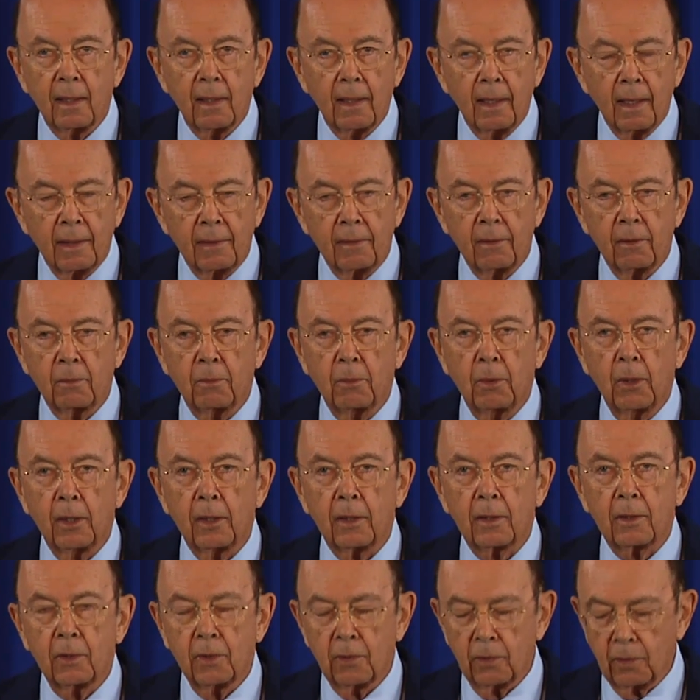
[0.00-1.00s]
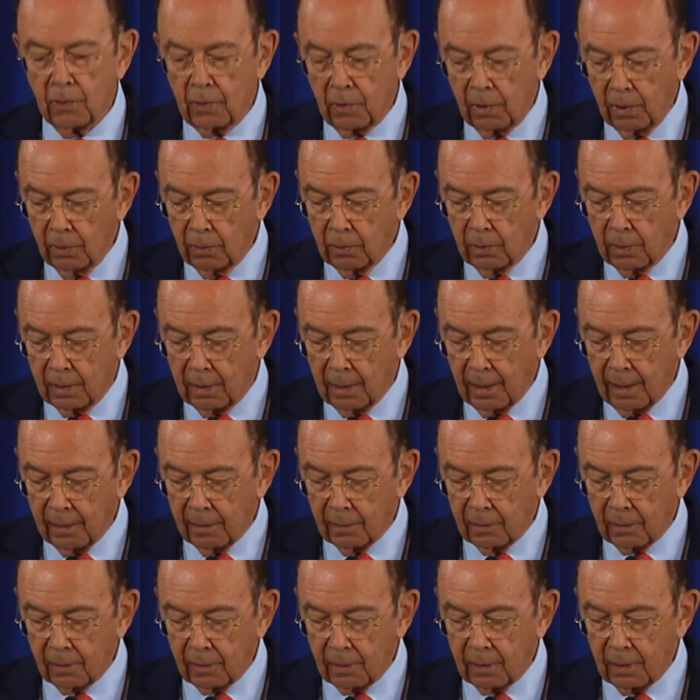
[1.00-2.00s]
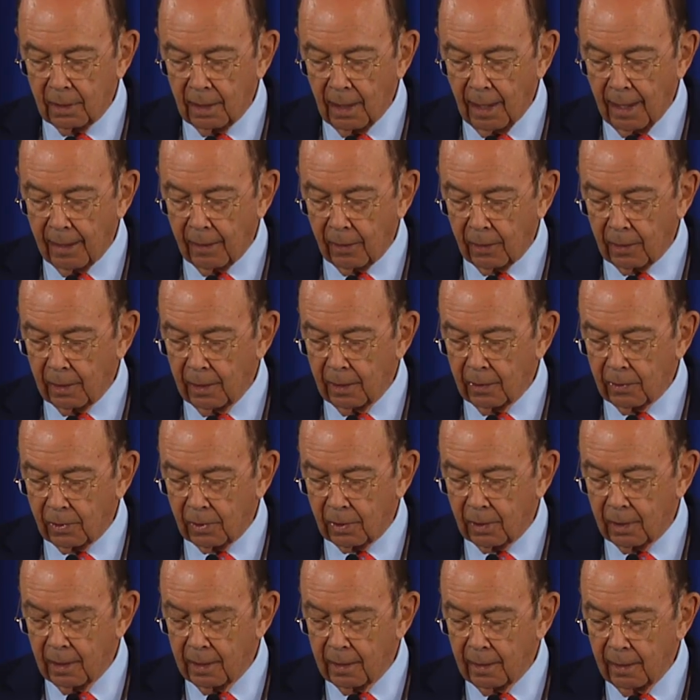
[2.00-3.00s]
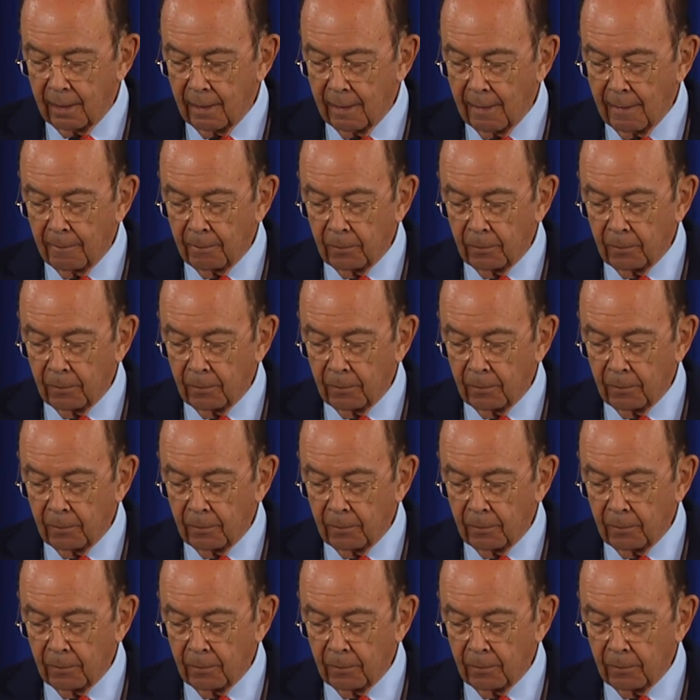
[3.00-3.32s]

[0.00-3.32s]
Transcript: other workers who dealt tirelessly